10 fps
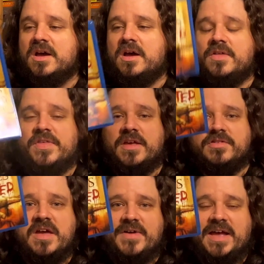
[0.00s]
The
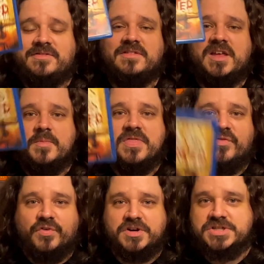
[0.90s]
Hills Have Eyes is going to be the
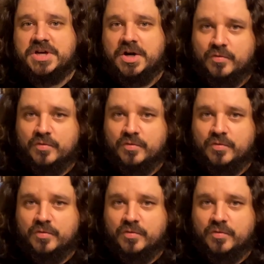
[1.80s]
first